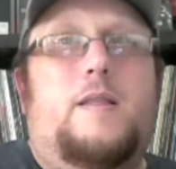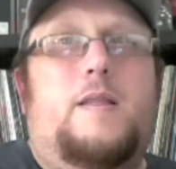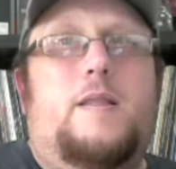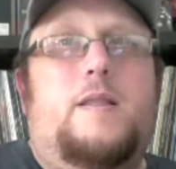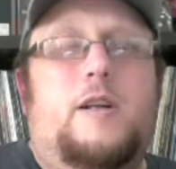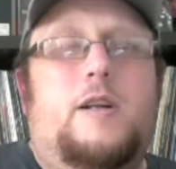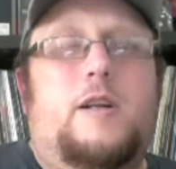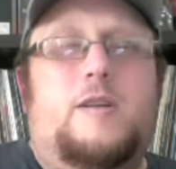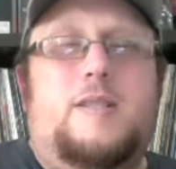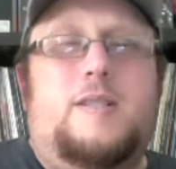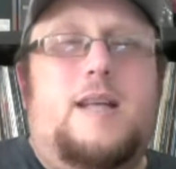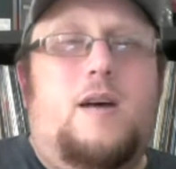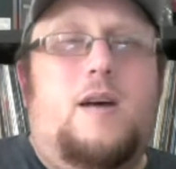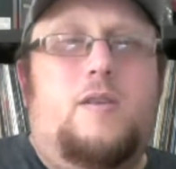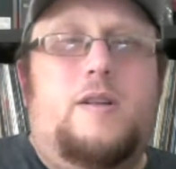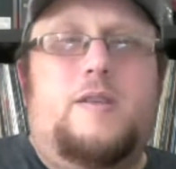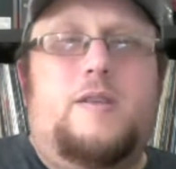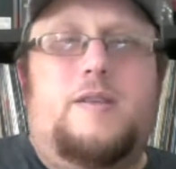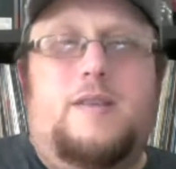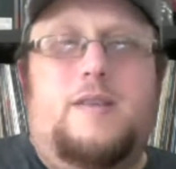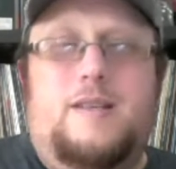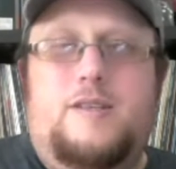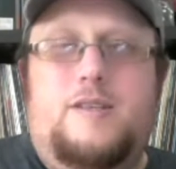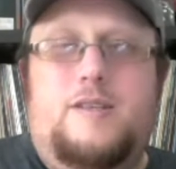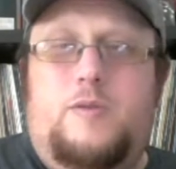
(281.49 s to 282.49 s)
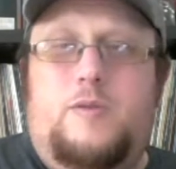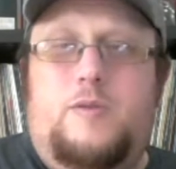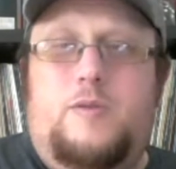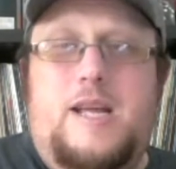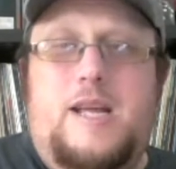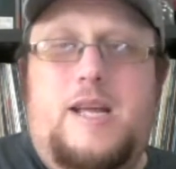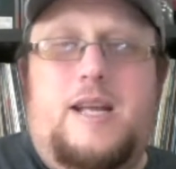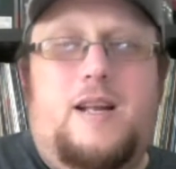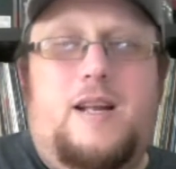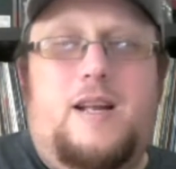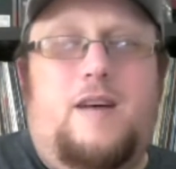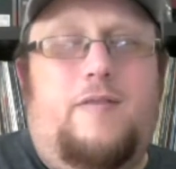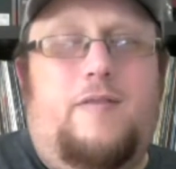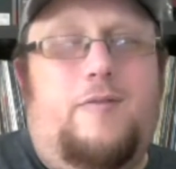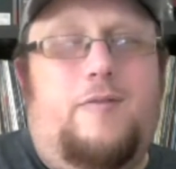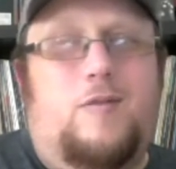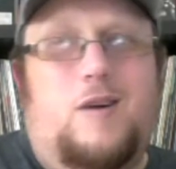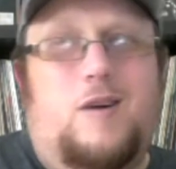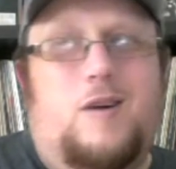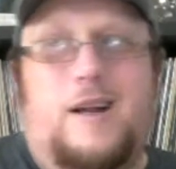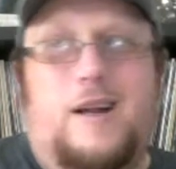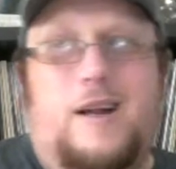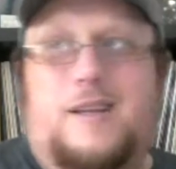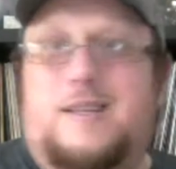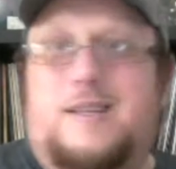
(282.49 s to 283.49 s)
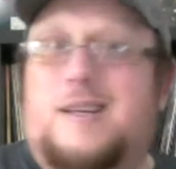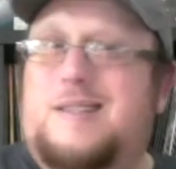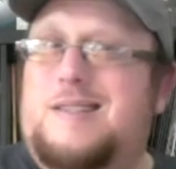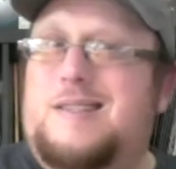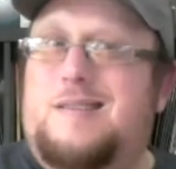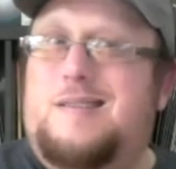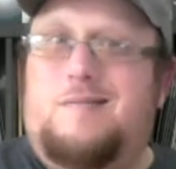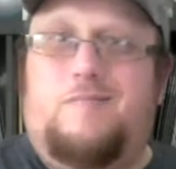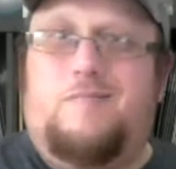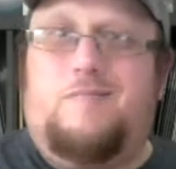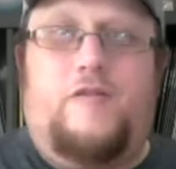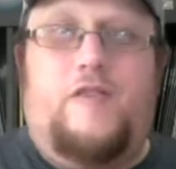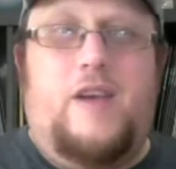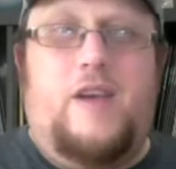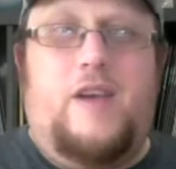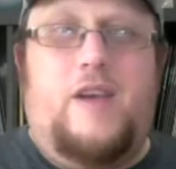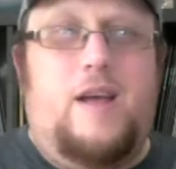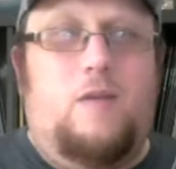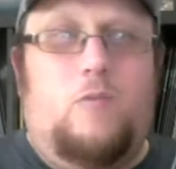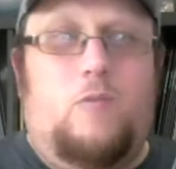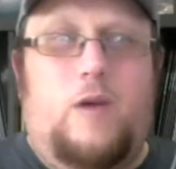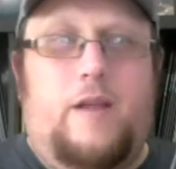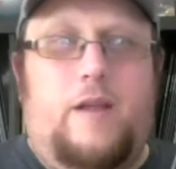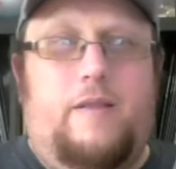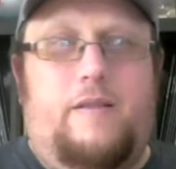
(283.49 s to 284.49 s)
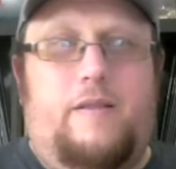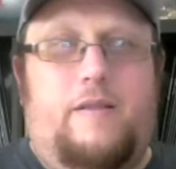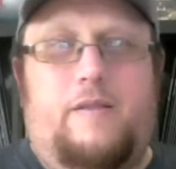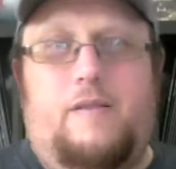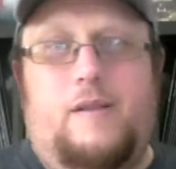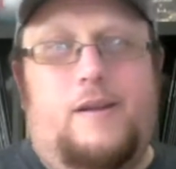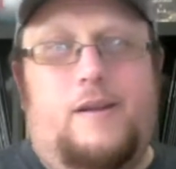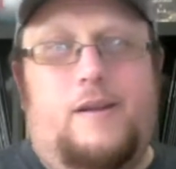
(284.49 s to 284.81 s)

Their sound is unique enough where it doesn't fit with